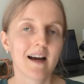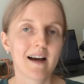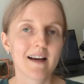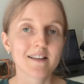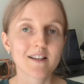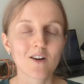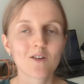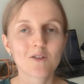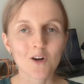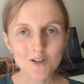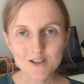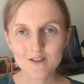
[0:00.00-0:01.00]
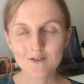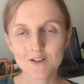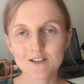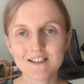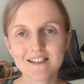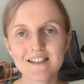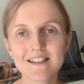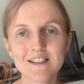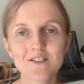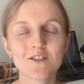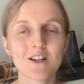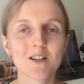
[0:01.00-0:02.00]
and of course if you see
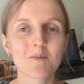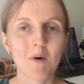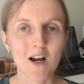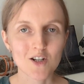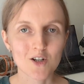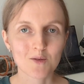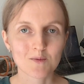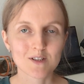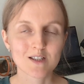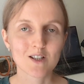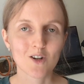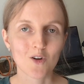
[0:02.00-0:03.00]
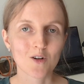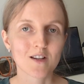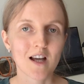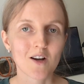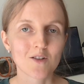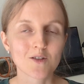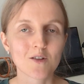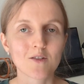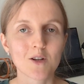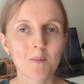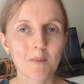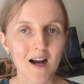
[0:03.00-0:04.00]
different mushrooms growing out of
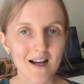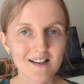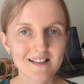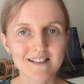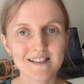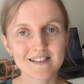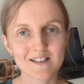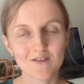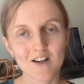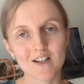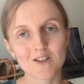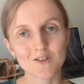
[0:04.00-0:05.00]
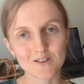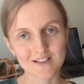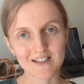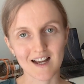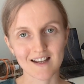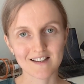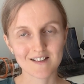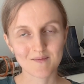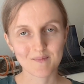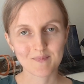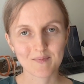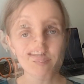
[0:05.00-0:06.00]
your pile, it's a very good sign.
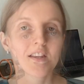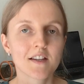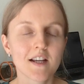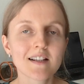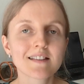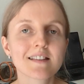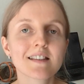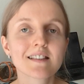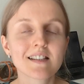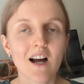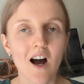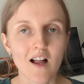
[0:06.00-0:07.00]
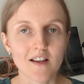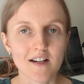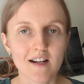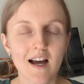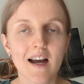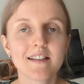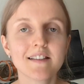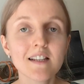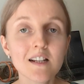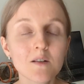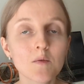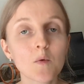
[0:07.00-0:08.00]
The next is color.
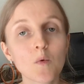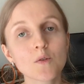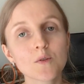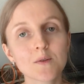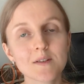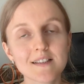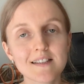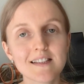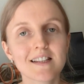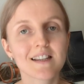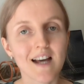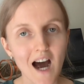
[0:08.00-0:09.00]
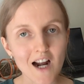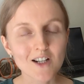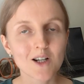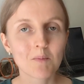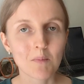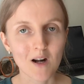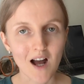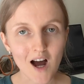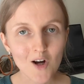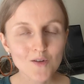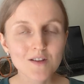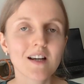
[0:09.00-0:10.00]
Ideally we want to see dark
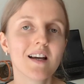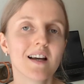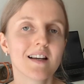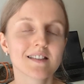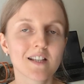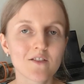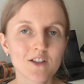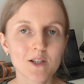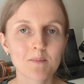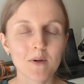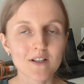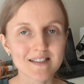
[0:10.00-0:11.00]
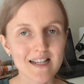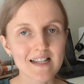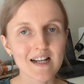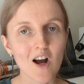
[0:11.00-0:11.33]
brown, 70%